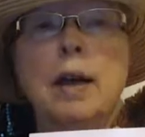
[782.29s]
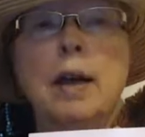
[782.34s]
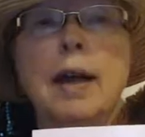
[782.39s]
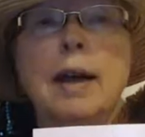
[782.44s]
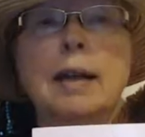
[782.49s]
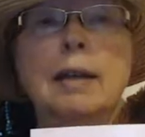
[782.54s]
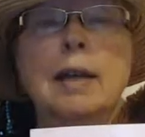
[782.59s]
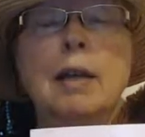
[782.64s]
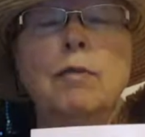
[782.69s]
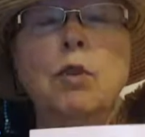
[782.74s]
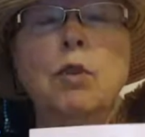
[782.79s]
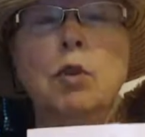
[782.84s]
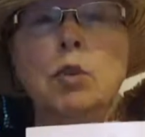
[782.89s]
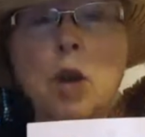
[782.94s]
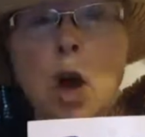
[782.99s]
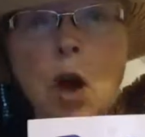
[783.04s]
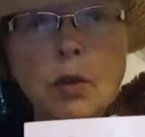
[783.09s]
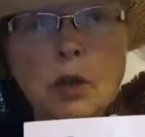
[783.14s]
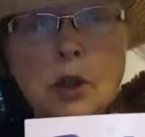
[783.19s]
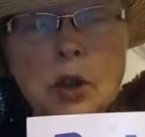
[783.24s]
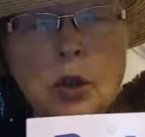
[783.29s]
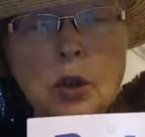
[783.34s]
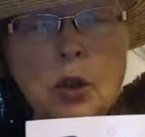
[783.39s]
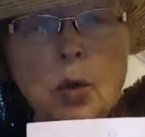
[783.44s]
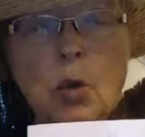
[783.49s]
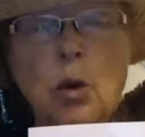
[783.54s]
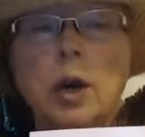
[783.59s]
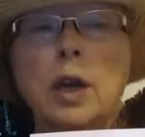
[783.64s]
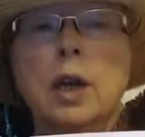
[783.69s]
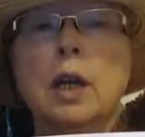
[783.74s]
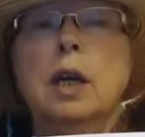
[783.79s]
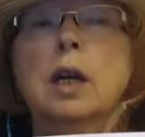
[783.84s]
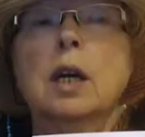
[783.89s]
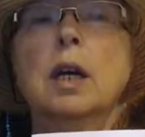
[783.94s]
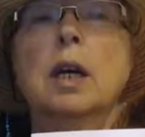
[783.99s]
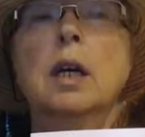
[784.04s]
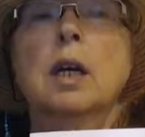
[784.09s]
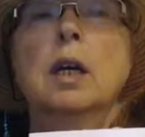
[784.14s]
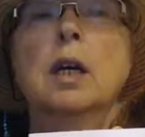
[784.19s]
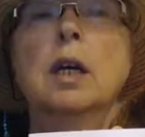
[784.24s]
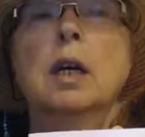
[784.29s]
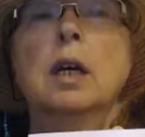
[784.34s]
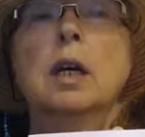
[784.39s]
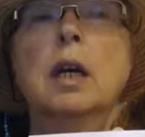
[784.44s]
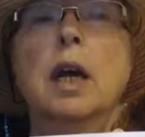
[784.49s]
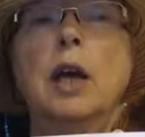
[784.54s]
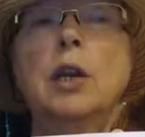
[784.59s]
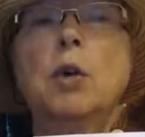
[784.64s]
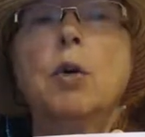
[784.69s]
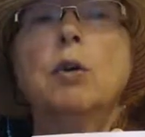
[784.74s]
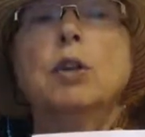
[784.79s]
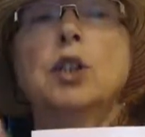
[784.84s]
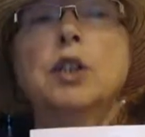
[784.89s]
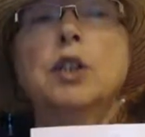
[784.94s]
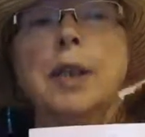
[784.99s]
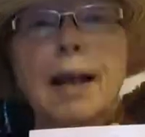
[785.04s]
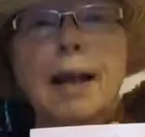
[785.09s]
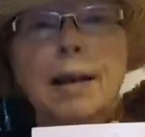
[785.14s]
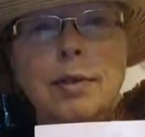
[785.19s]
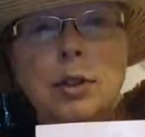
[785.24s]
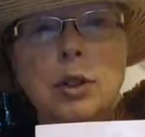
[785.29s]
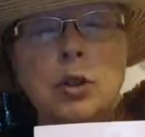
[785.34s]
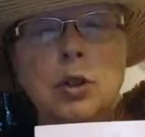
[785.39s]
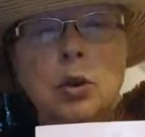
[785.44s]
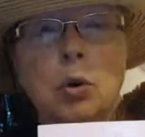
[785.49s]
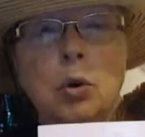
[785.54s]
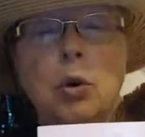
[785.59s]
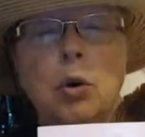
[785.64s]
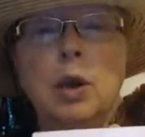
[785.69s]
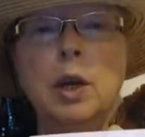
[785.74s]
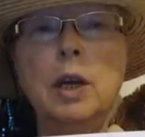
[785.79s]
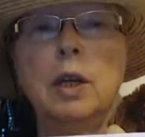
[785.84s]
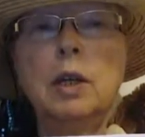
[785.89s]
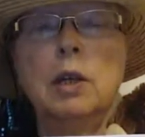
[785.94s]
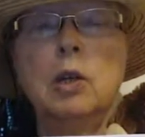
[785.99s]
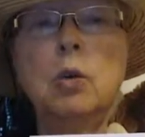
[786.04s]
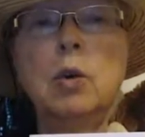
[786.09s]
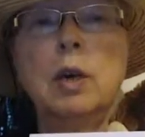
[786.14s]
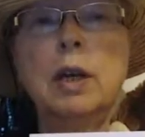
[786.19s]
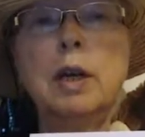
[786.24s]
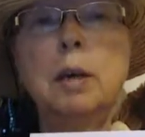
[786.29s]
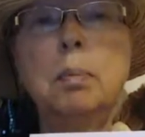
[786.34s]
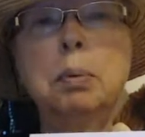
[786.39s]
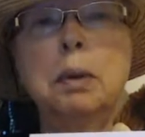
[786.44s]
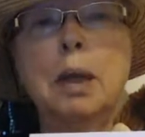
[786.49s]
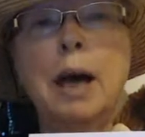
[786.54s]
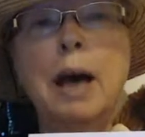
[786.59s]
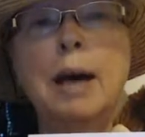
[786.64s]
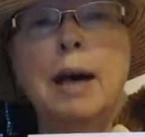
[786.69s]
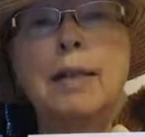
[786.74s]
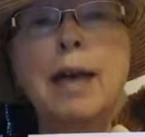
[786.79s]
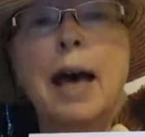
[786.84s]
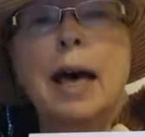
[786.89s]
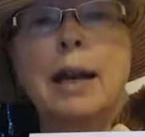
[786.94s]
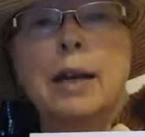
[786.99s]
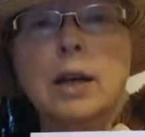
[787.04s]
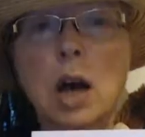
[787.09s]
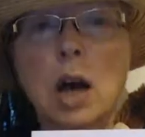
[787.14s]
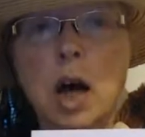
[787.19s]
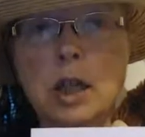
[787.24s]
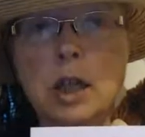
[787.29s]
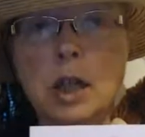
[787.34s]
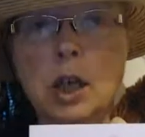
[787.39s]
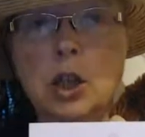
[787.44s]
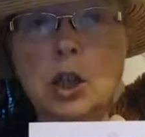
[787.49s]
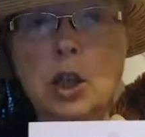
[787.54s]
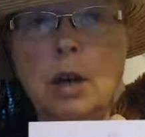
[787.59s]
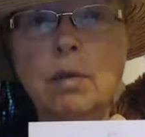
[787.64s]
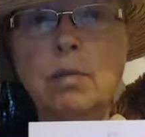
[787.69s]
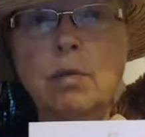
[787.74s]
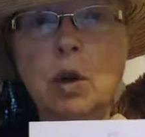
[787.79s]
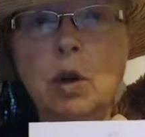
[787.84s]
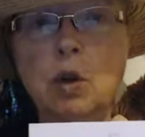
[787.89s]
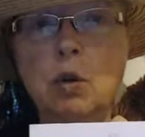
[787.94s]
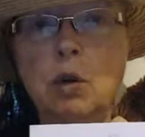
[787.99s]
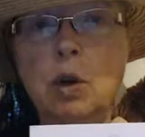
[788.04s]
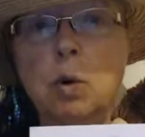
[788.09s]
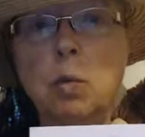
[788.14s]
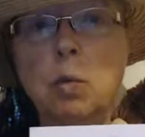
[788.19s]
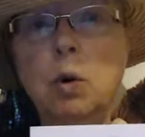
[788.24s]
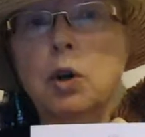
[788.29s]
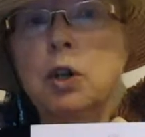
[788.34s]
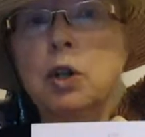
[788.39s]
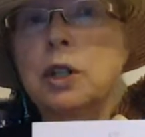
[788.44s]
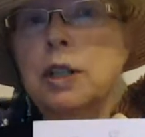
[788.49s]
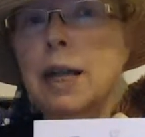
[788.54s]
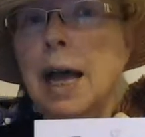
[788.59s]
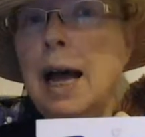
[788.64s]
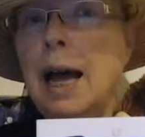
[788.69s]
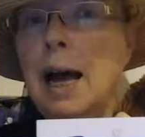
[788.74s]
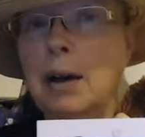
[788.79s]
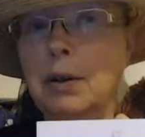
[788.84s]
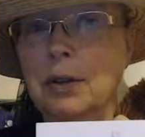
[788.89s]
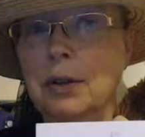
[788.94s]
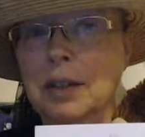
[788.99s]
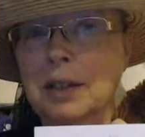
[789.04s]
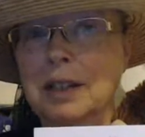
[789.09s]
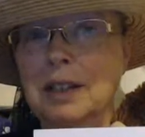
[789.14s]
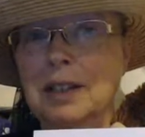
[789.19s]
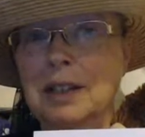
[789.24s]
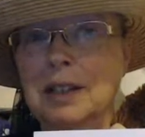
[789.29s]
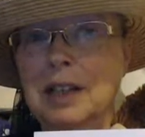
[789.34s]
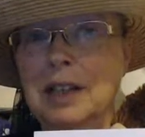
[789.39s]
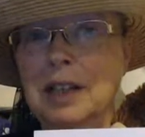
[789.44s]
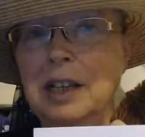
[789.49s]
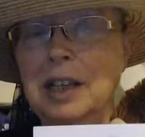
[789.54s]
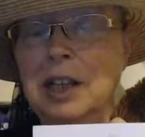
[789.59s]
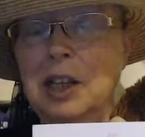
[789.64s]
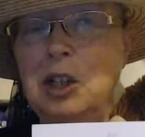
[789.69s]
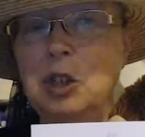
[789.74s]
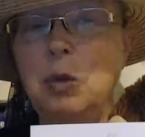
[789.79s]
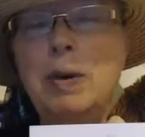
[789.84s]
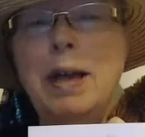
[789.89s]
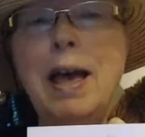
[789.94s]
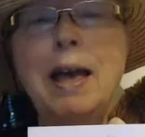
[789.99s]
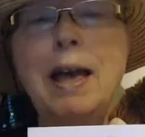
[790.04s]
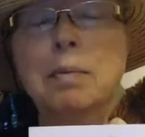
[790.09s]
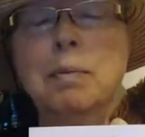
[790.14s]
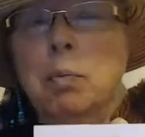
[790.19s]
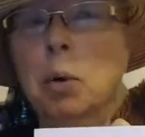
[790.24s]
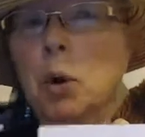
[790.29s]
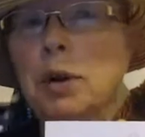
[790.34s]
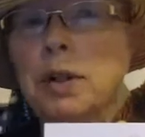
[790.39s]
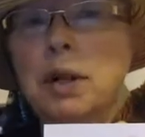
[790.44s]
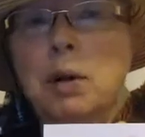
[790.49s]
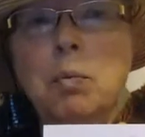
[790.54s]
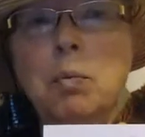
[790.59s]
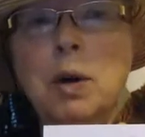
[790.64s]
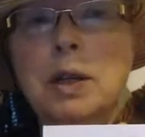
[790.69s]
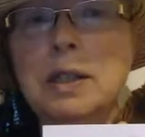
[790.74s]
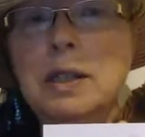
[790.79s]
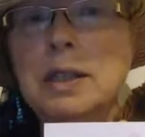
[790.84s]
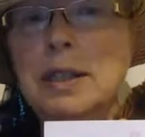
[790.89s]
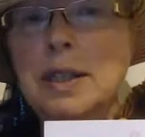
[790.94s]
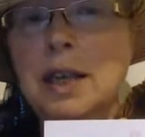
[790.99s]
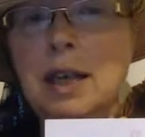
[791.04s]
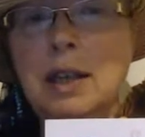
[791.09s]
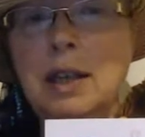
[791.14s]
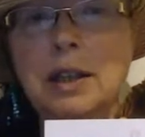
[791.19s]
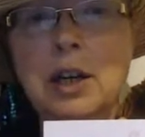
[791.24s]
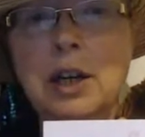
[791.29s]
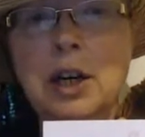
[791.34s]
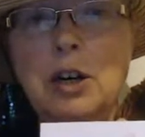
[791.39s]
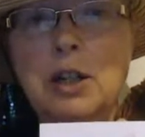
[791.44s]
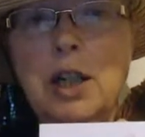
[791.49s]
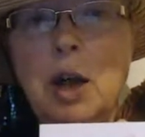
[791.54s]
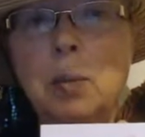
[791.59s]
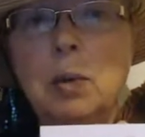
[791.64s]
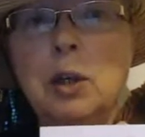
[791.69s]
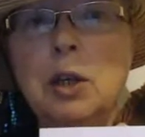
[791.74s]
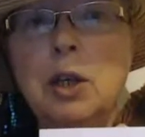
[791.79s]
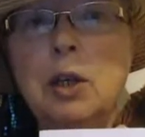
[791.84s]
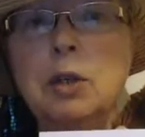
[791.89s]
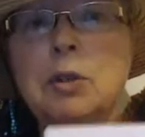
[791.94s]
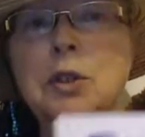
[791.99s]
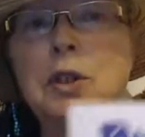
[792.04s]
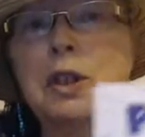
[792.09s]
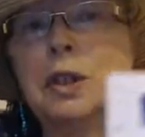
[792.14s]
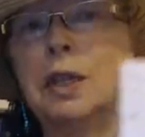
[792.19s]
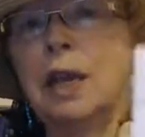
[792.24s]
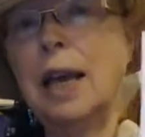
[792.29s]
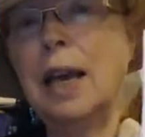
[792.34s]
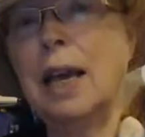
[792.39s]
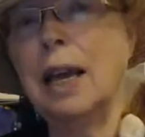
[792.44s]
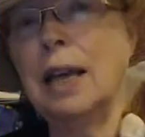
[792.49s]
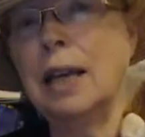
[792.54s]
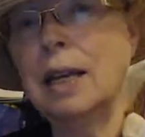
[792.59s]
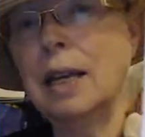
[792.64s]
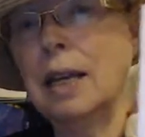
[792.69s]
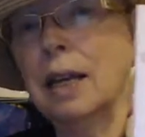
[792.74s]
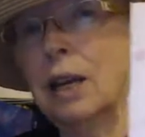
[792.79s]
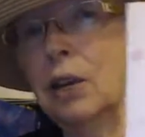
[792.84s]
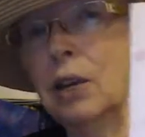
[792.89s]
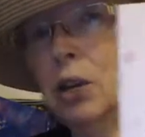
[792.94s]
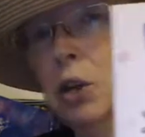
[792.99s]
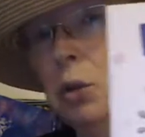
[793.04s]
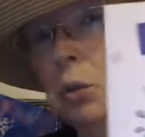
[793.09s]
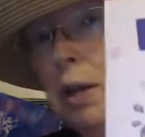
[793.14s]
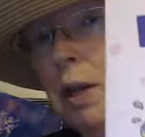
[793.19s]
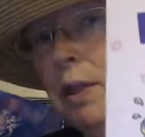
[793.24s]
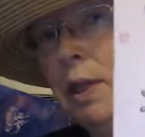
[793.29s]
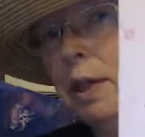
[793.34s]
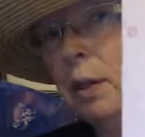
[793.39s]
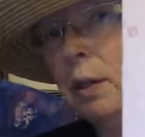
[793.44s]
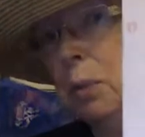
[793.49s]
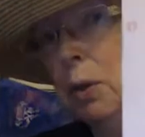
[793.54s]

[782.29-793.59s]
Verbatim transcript: that if you know the story and you understand the story, you can apply that knowledge in figuring words out. So we had more than one skill here that we use today to read this